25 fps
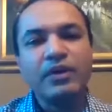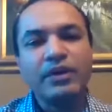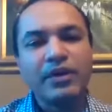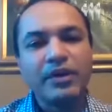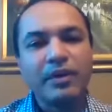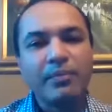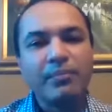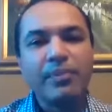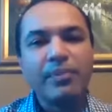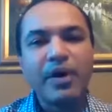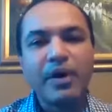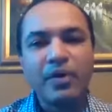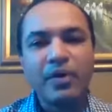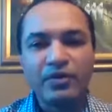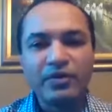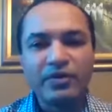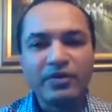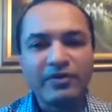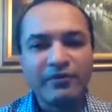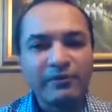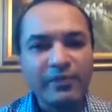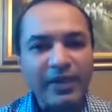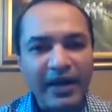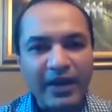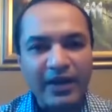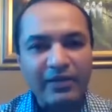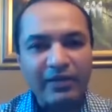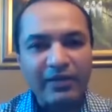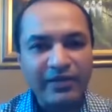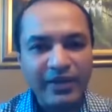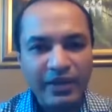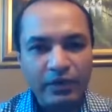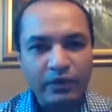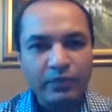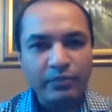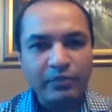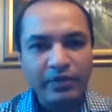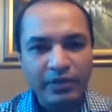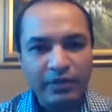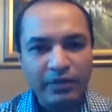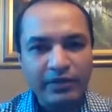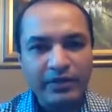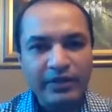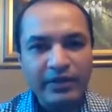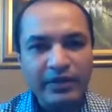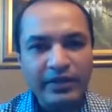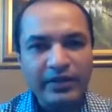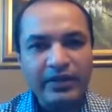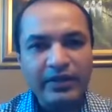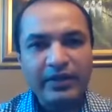component of
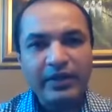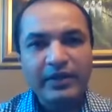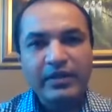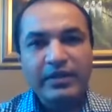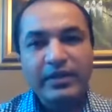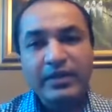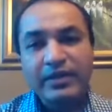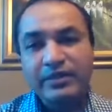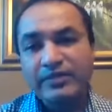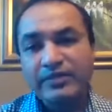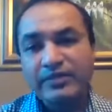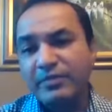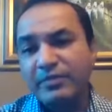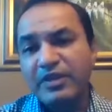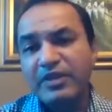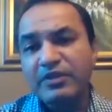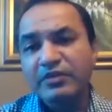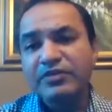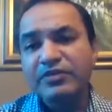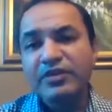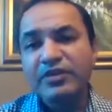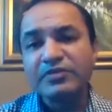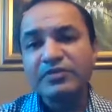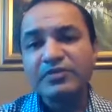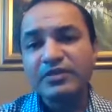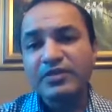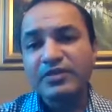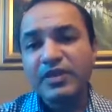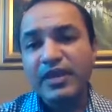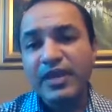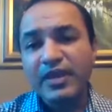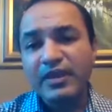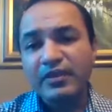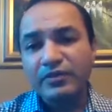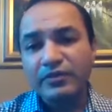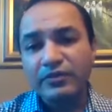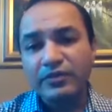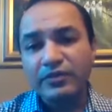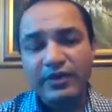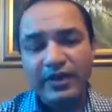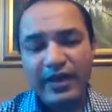bioavailability is a meter dose inhaler.